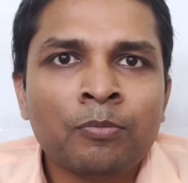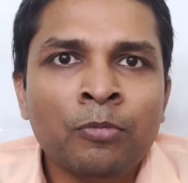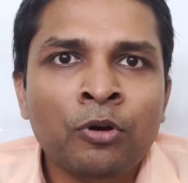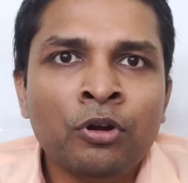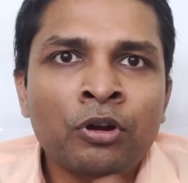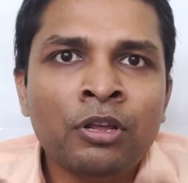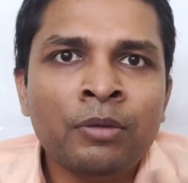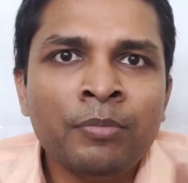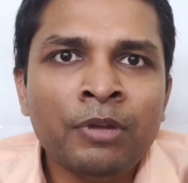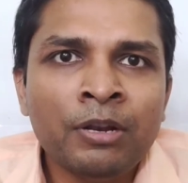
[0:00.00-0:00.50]

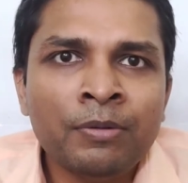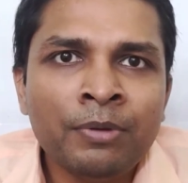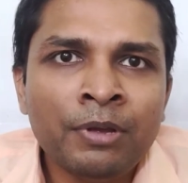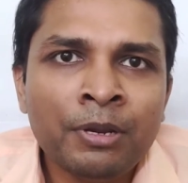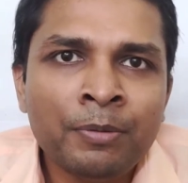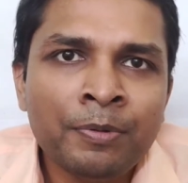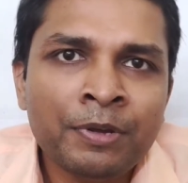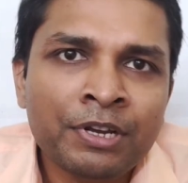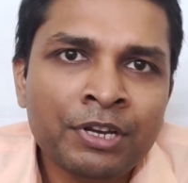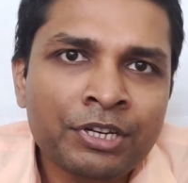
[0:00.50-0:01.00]
For email
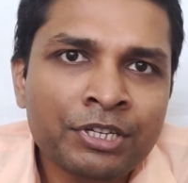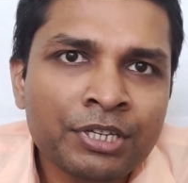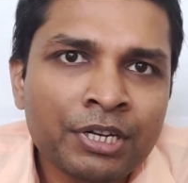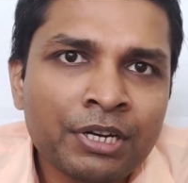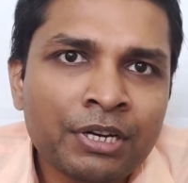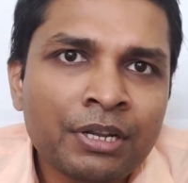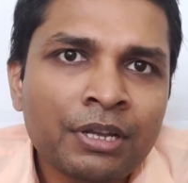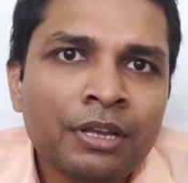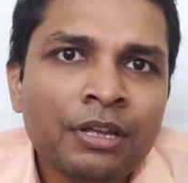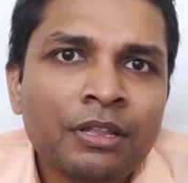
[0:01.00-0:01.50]

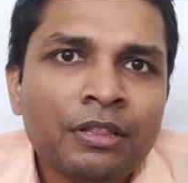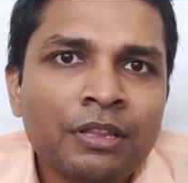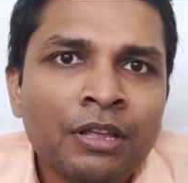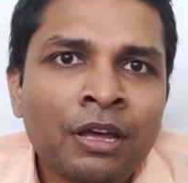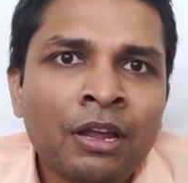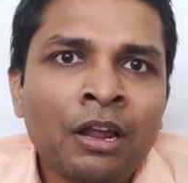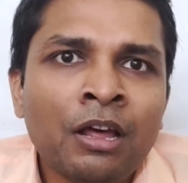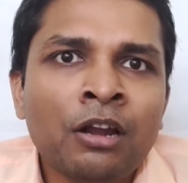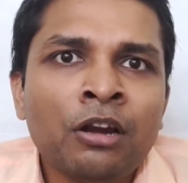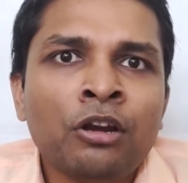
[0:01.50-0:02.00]
verification,
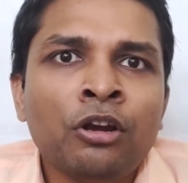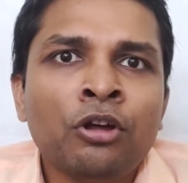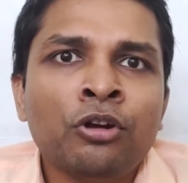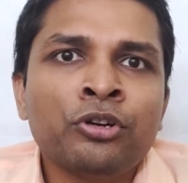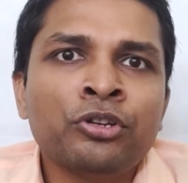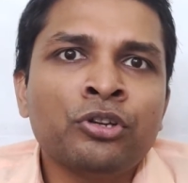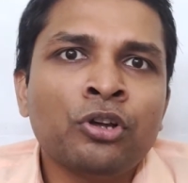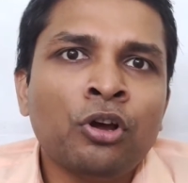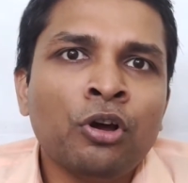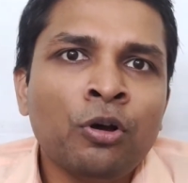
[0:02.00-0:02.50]
there are
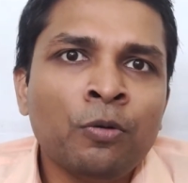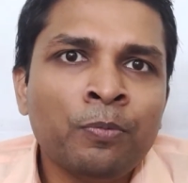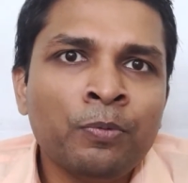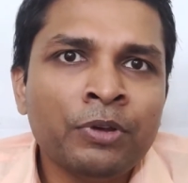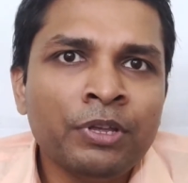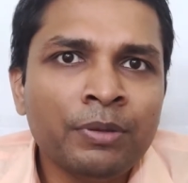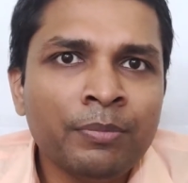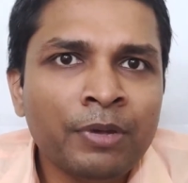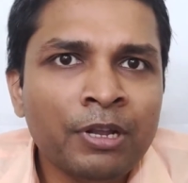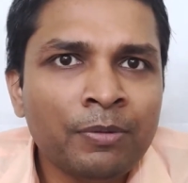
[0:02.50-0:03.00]
lots of
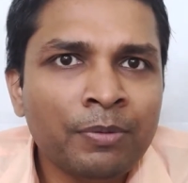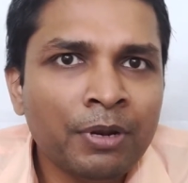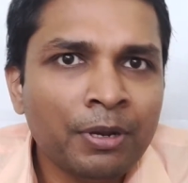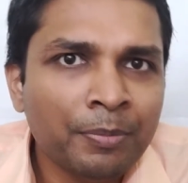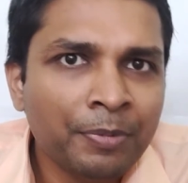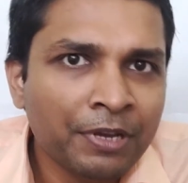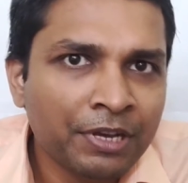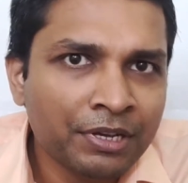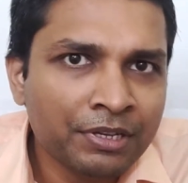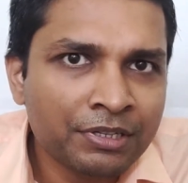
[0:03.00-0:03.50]
email
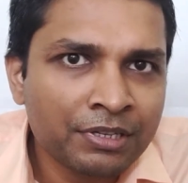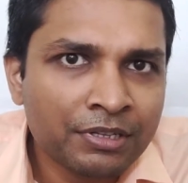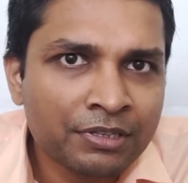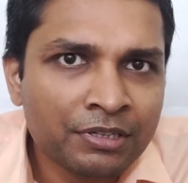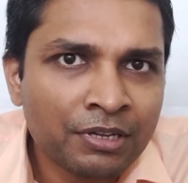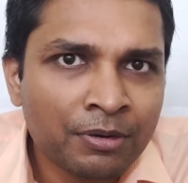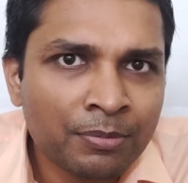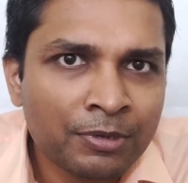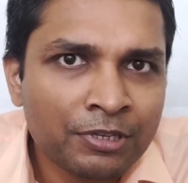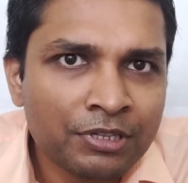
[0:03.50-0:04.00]
verification
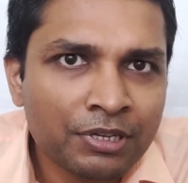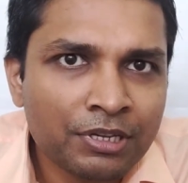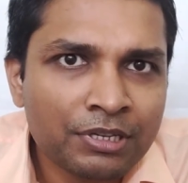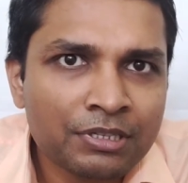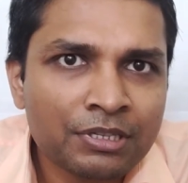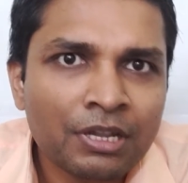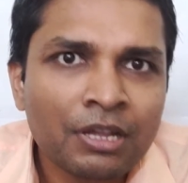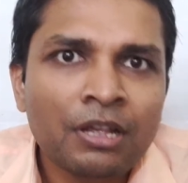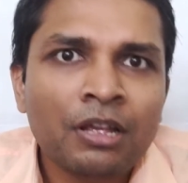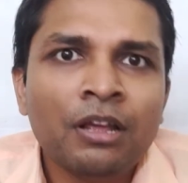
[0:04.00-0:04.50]

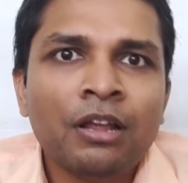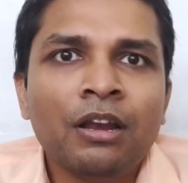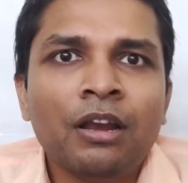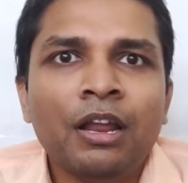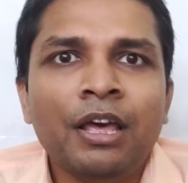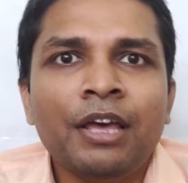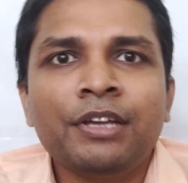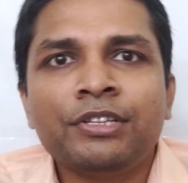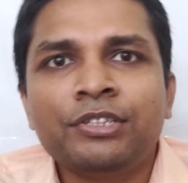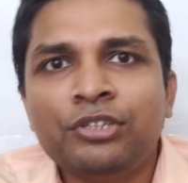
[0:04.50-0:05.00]
services
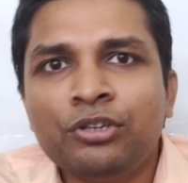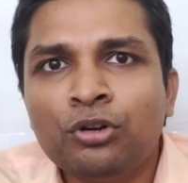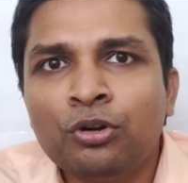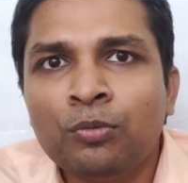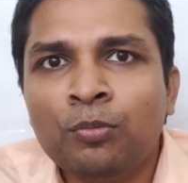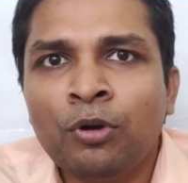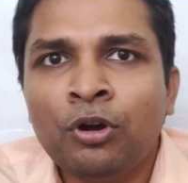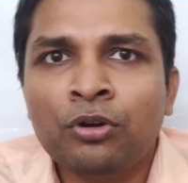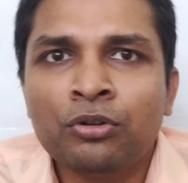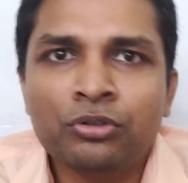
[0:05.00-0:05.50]
like
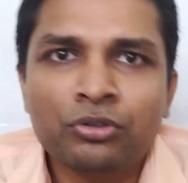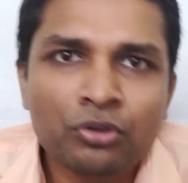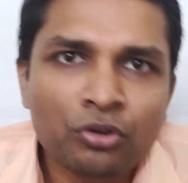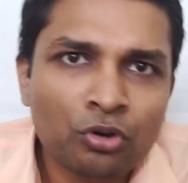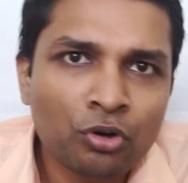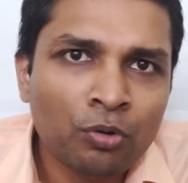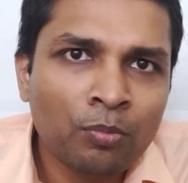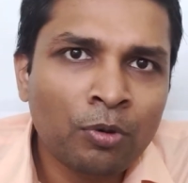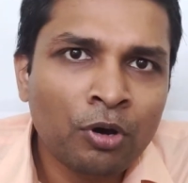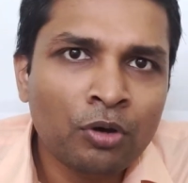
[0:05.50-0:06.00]
ZeroBounce,
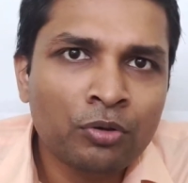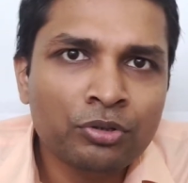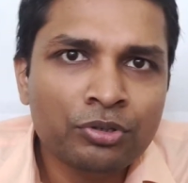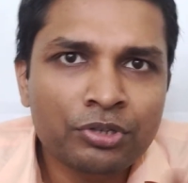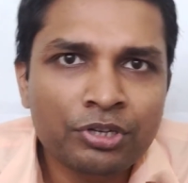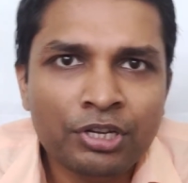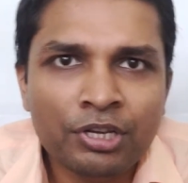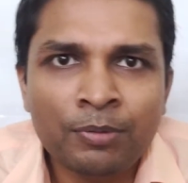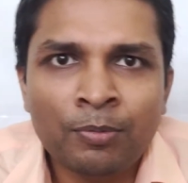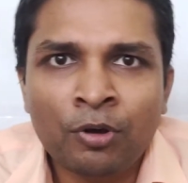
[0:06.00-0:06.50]
no bounce,
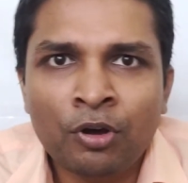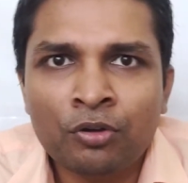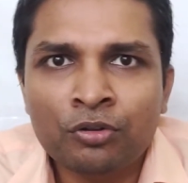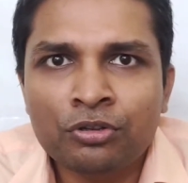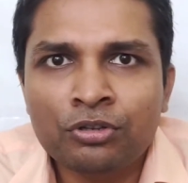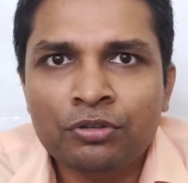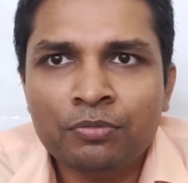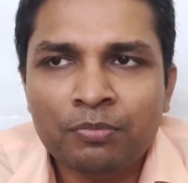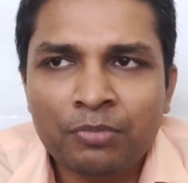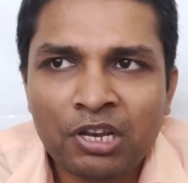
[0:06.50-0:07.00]

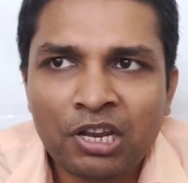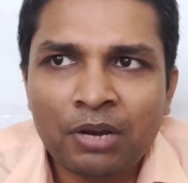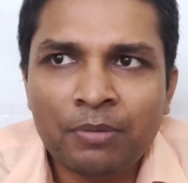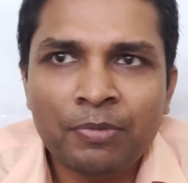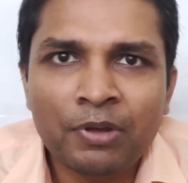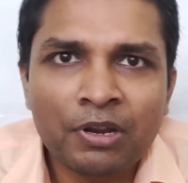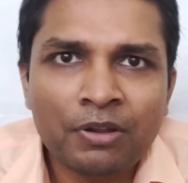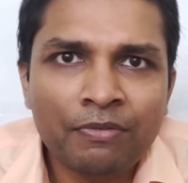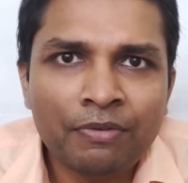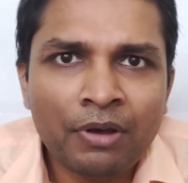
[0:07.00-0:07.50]
DeBounce, million
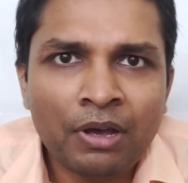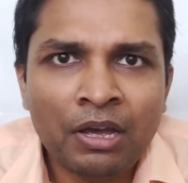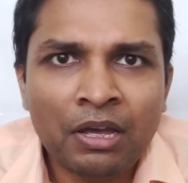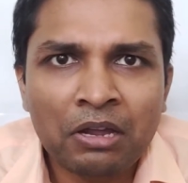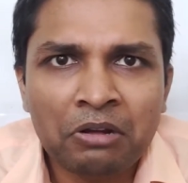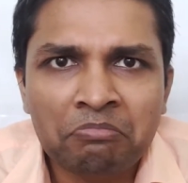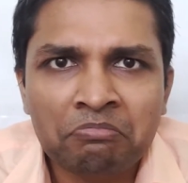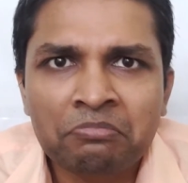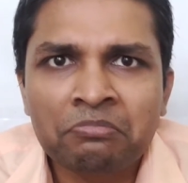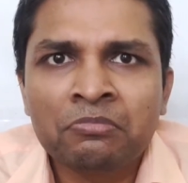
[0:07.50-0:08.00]

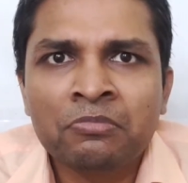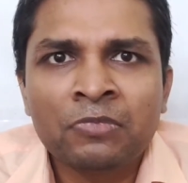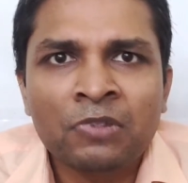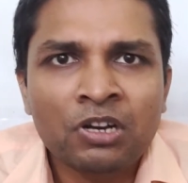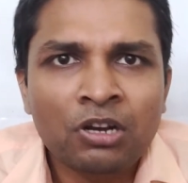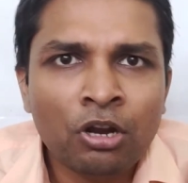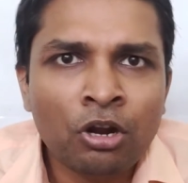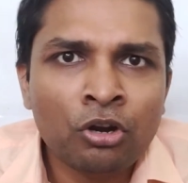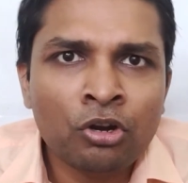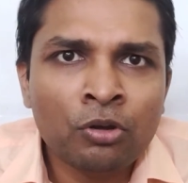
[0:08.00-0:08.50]
verifier,
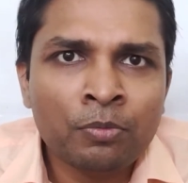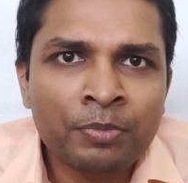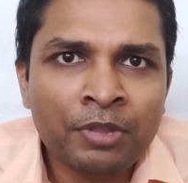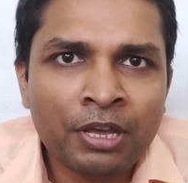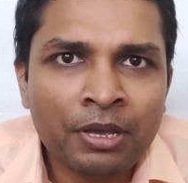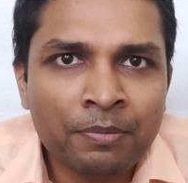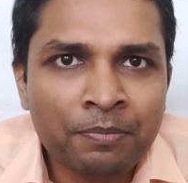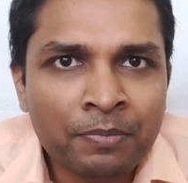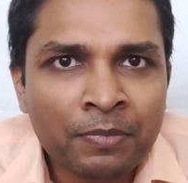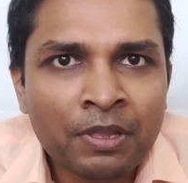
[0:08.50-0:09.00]
lot of
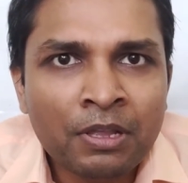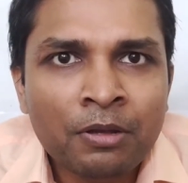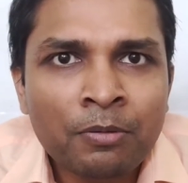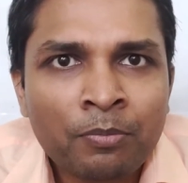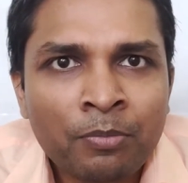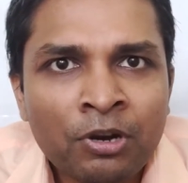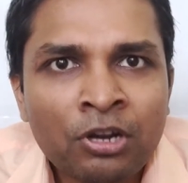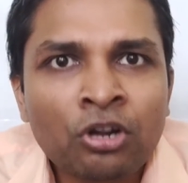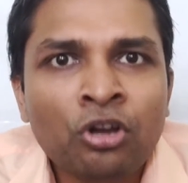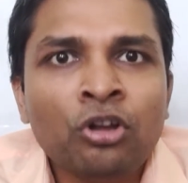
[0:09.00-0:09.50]
them.
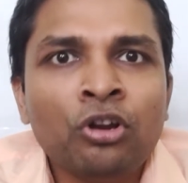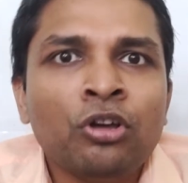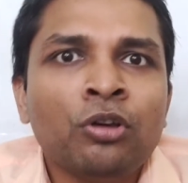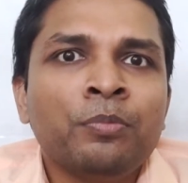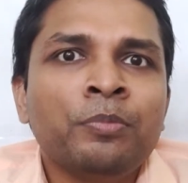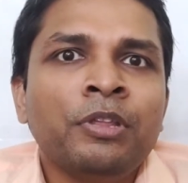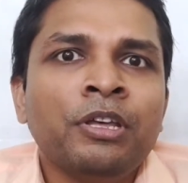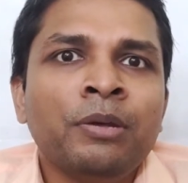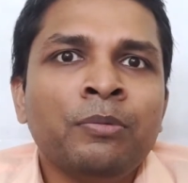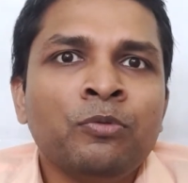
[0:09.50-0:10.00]
But all
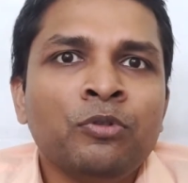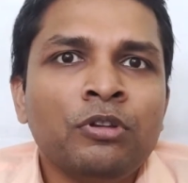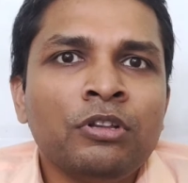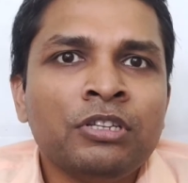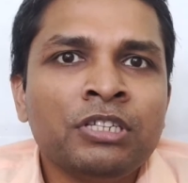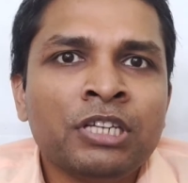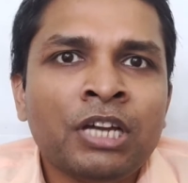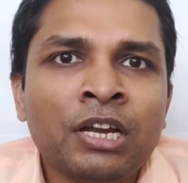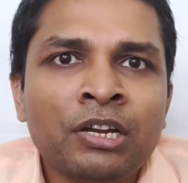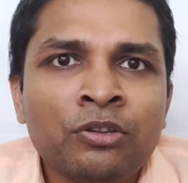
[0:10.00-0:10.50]
of them will
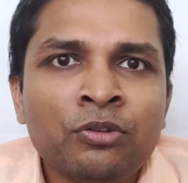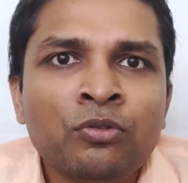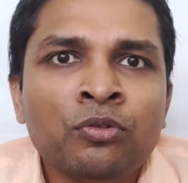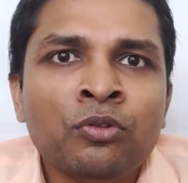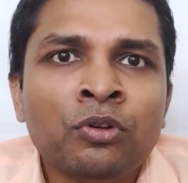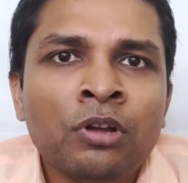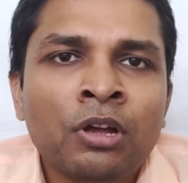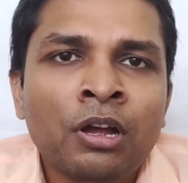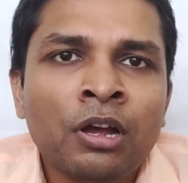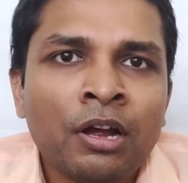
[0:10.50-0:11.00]
charge
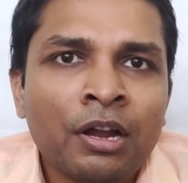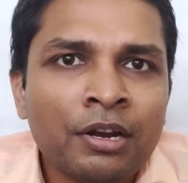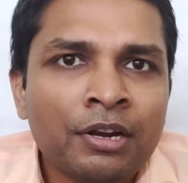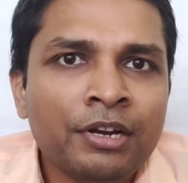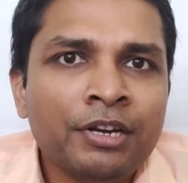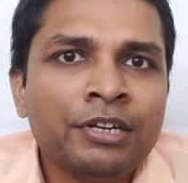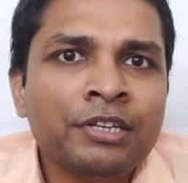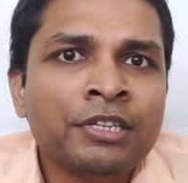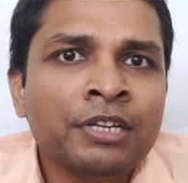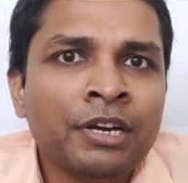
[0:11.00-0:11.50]
you
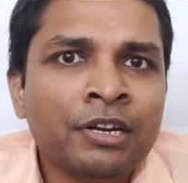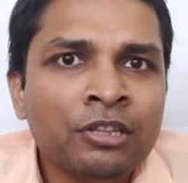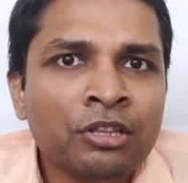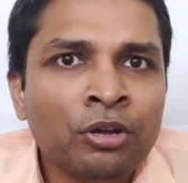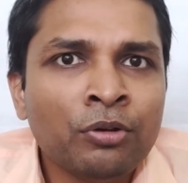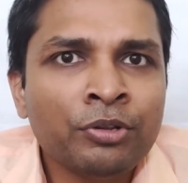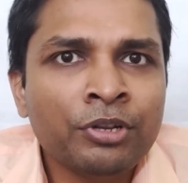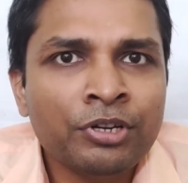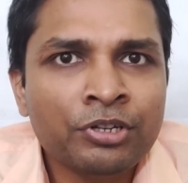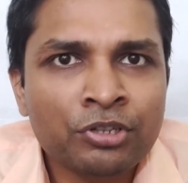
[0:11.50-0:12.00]
hundreds and
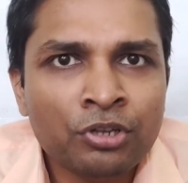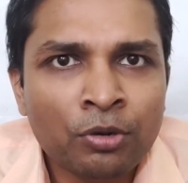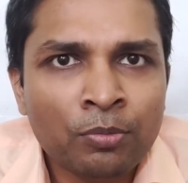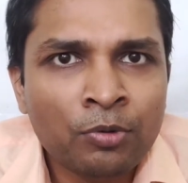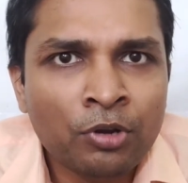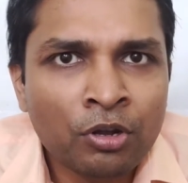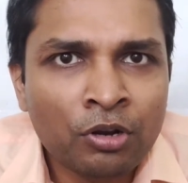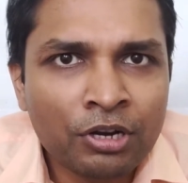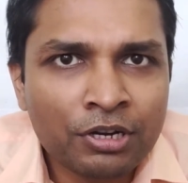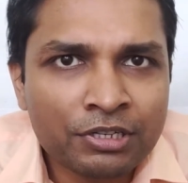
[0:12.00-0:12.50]
thousands of
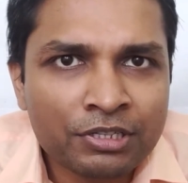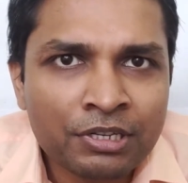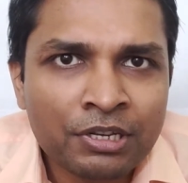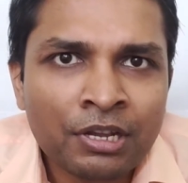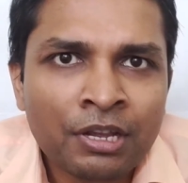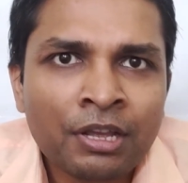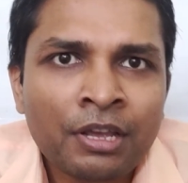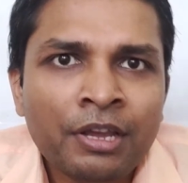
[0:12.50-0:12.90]
dollars.